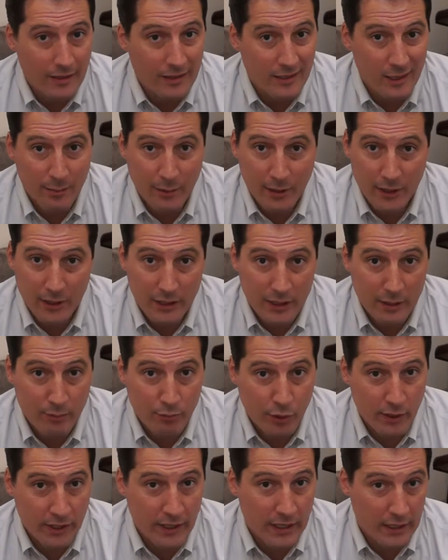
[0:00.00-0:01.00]
typically
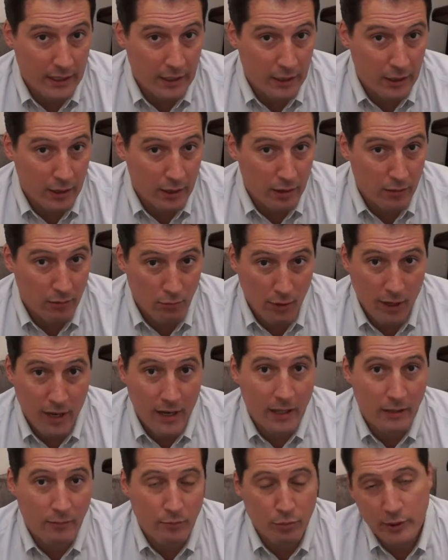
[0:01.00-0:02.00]
pretty
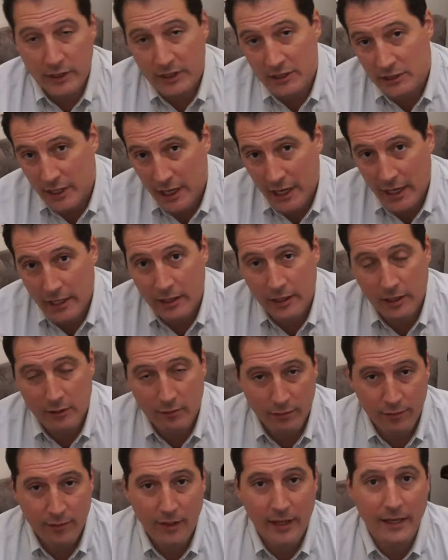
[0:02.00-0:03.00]
red, pretty scaly
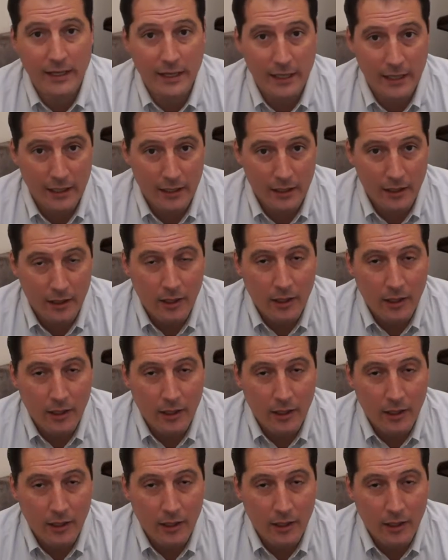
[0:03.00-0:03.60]
and flaky,